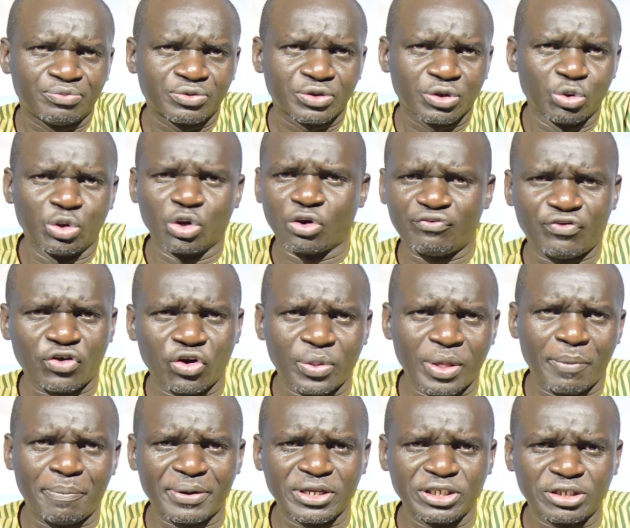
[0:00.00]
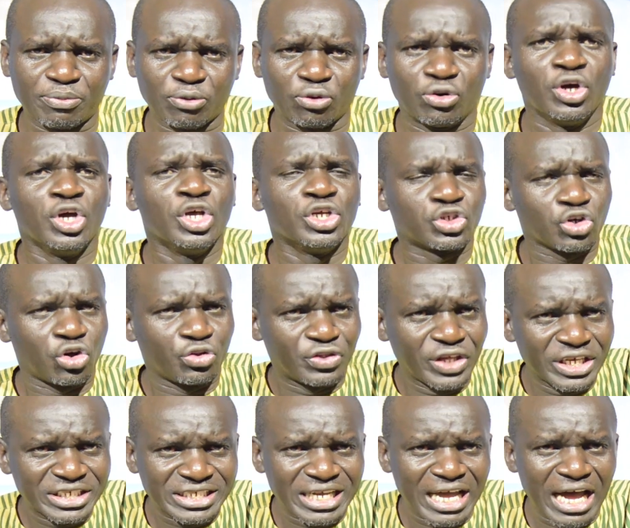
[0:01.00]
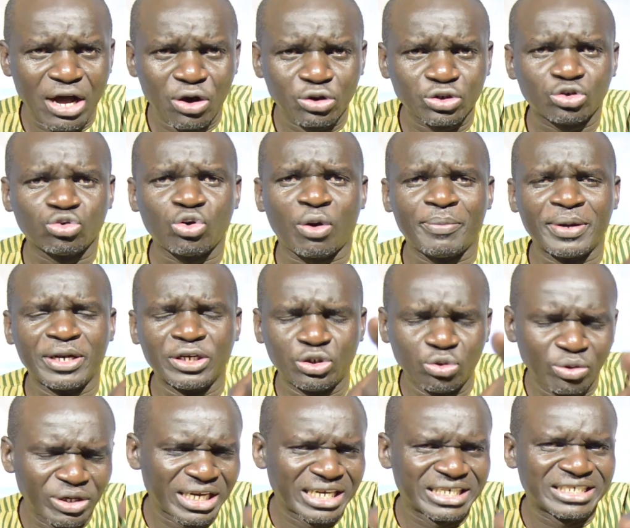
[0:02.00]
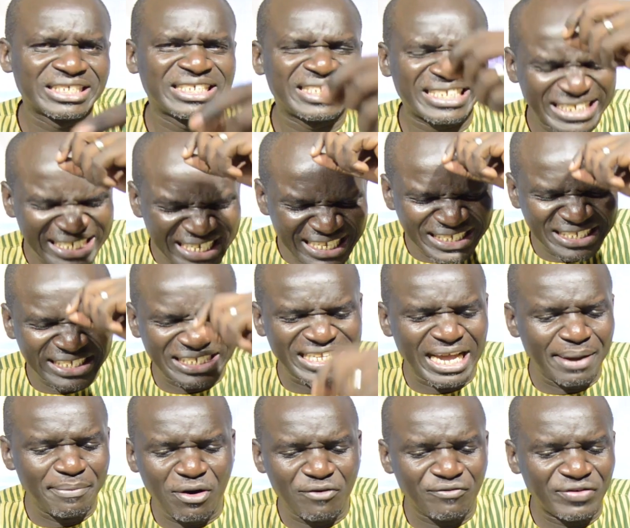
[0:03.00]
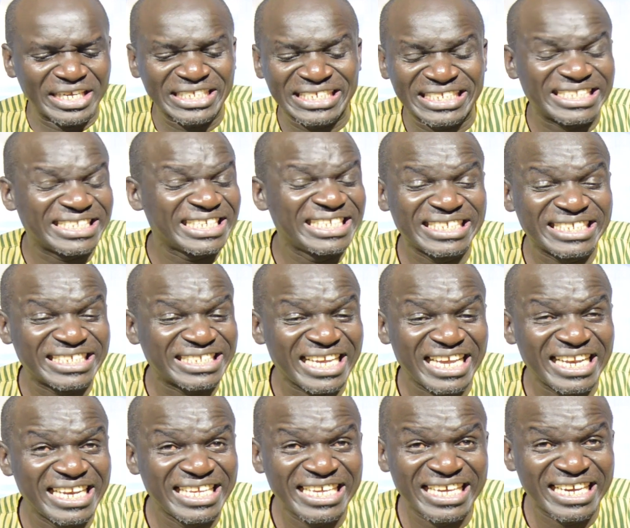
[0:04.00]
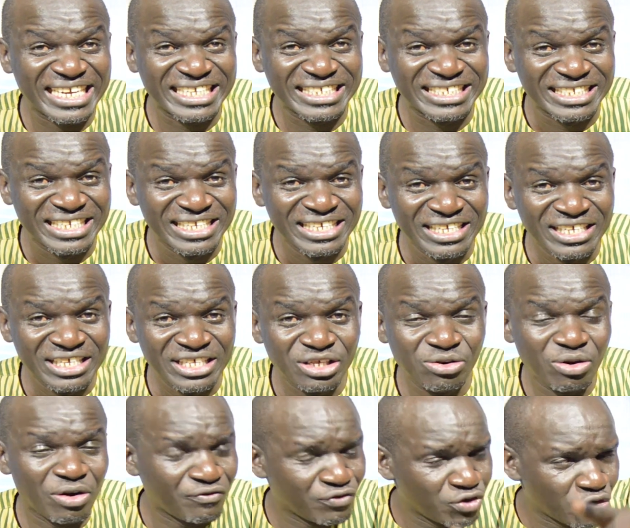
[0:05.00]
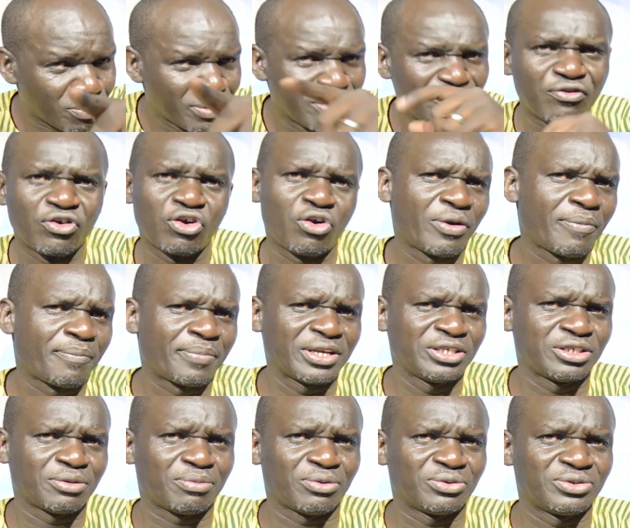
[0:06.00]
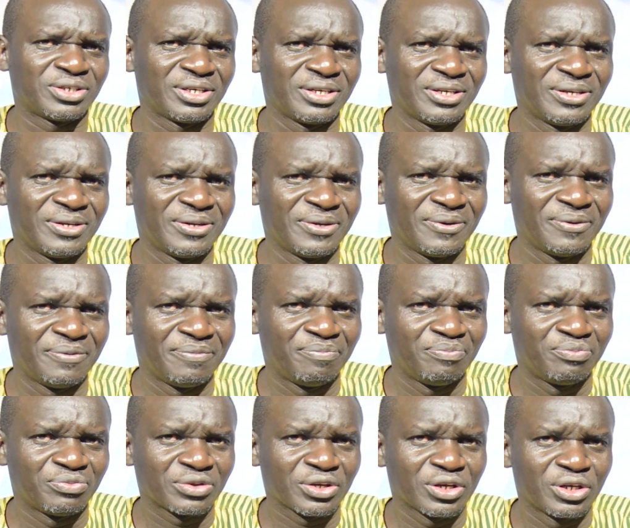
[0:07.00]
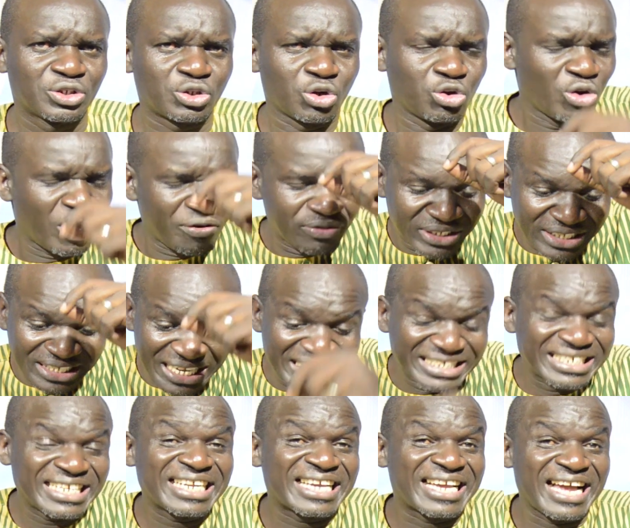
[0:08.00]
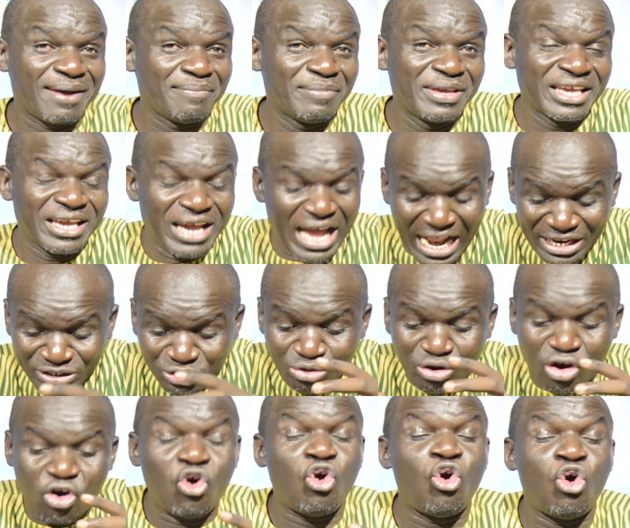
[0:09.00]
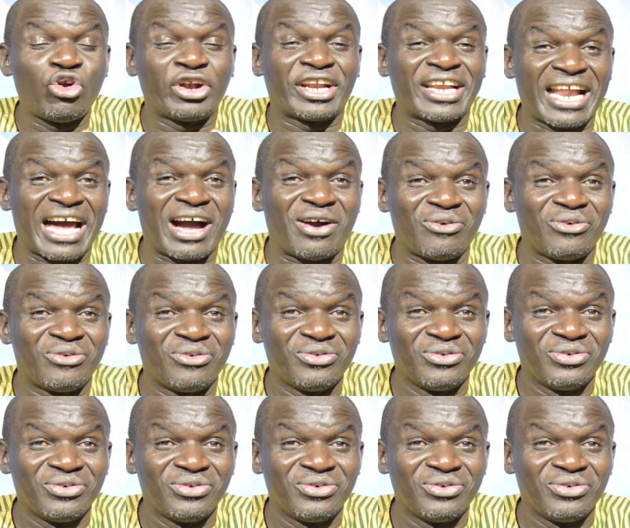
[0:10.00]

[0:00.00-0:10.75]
You did not follow the principle. So this house you have been doing it since some of us since 10 years. You have not been following principles. So you have started coming as you're old now.